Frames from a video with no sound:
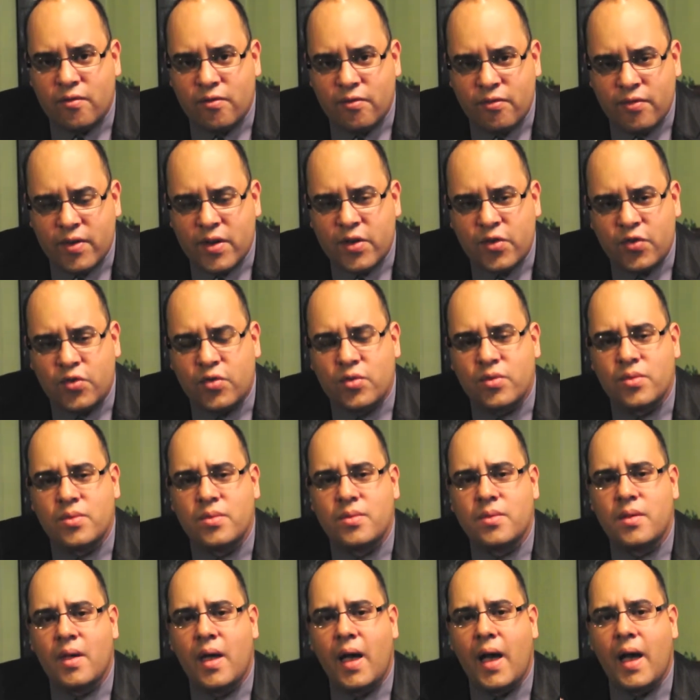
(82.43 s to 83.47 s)
vision
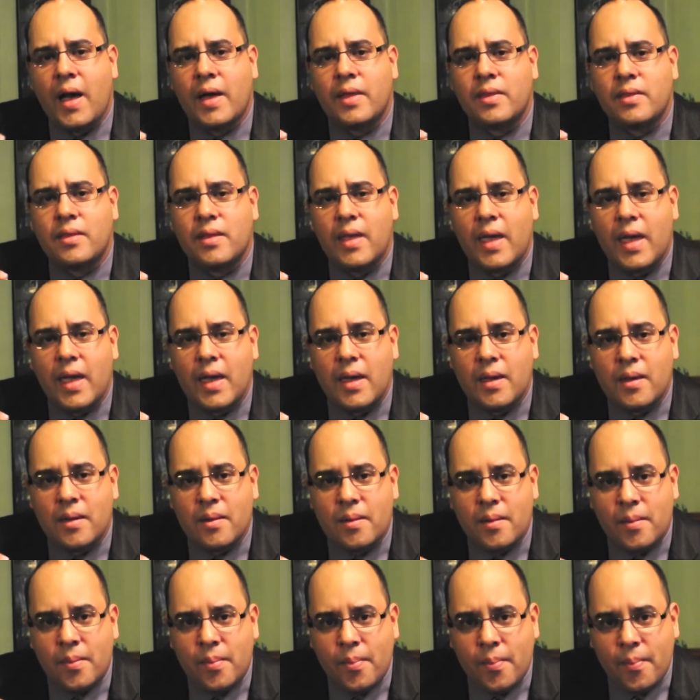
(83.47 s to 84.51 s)
and a
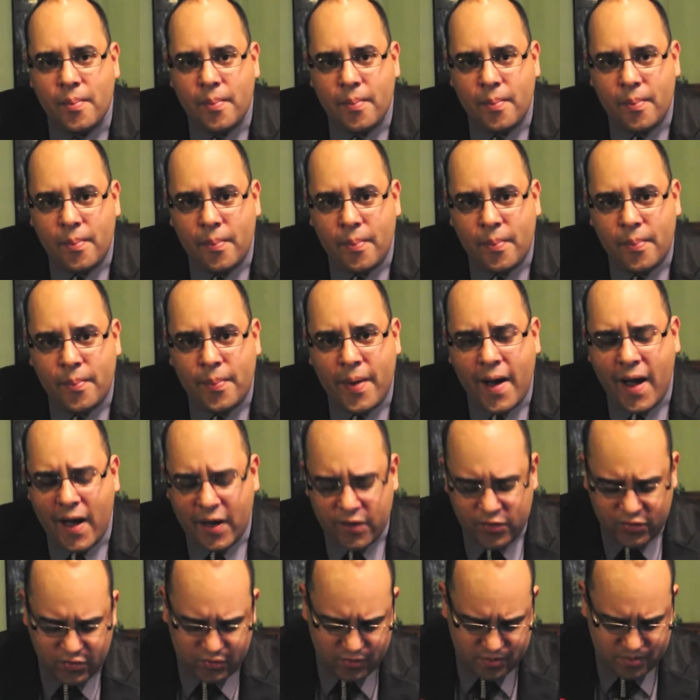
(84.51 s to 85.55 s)

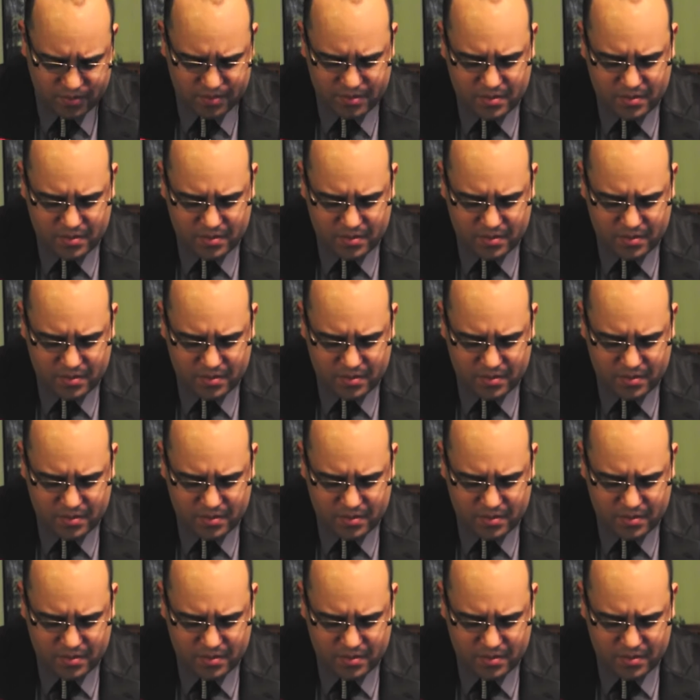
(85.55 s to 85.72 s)
passion.